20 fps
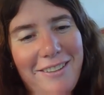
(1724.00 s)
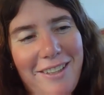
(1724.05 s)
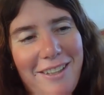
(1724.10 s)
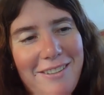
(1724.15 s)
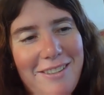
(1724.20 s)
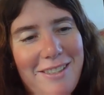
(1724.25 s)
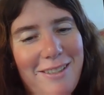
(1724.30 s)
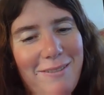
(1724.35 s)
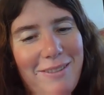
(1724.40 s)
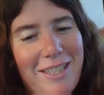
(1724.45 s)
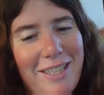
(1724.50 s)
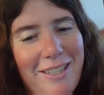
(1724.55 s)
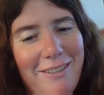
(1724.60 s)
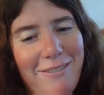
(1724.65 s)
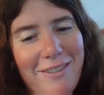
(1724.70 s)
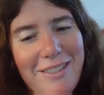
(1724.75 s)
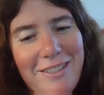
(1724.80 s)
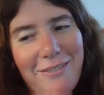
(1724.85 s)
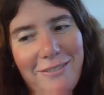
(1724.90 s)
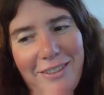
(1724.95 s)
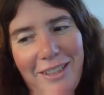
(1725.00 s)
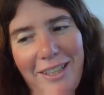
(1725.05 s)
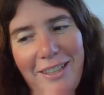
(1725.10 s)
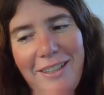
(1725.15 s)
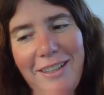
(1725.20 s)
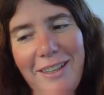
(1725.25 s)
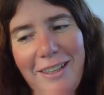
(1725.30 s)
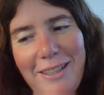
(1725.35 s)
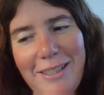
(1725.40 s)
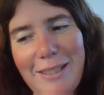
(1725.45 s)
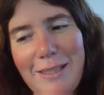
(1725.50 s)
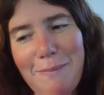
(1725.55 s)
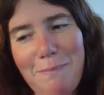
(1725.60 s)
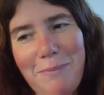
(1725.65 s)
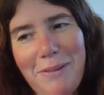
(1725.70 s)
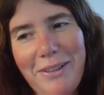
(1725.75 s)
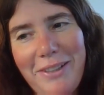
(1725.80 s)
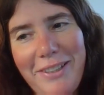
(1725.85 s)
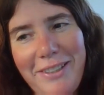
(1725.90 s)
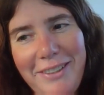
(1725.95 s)
yelled out something that wasn't very nice,
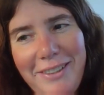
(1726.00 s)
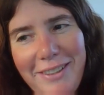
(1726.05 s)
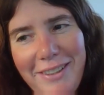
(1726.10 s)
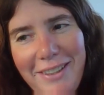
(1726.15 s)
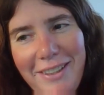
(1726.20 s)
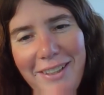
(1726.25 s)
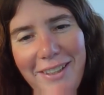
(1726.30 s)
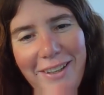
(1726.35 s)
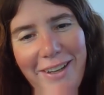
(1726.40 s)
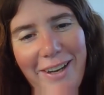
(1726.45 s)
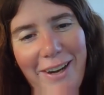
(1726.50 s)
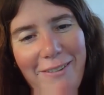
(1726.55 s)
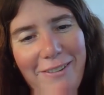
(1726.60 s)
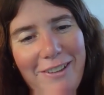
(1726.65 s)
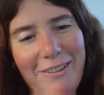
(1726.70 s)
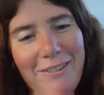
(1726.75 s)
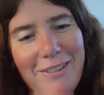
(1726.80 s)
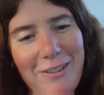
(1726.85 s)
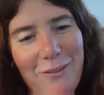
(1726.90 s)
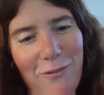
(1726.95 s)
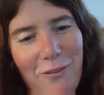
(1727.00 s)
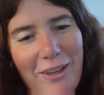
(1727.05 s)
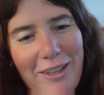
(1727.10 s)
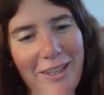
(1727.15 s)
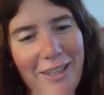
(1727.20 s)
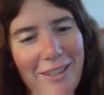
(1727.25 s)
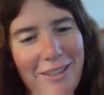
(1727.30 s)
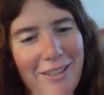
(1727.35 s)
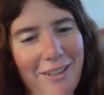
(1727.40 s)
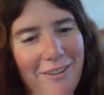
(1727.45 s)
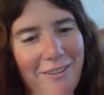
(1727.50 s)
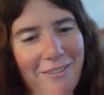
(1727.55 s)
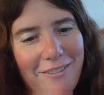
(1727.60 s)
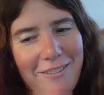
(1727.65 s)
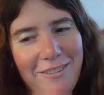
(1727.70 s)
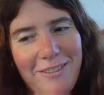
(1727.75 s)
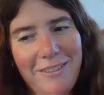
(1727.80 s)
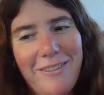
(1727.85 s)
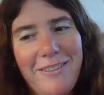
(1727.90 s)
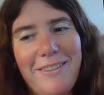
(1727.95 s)
but I mean, it was funny,
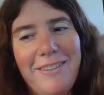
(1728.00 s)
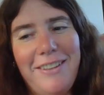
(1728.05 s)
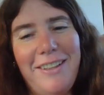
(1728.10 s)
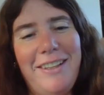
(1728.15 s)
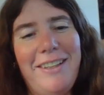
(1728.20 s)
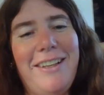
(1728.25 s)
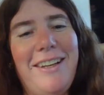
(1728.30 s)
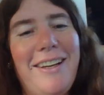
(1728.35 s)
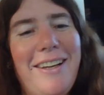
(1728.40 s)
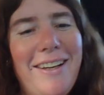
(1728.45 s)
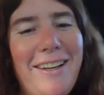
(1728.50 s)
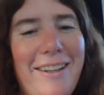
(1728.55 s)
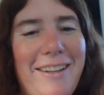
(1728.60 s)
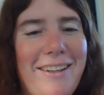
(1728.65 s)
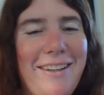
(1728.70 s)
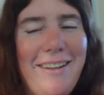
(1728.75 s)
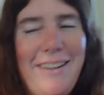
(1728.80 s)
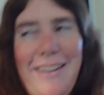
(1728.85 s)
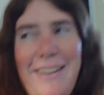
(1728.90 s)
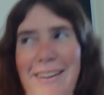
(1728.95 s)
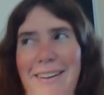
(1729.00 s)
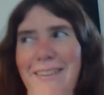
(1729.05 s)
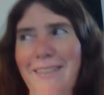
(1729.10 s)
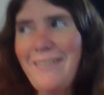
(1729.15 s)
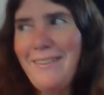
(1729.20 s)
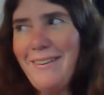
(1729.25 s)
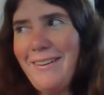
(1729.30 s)
though. normal in New York?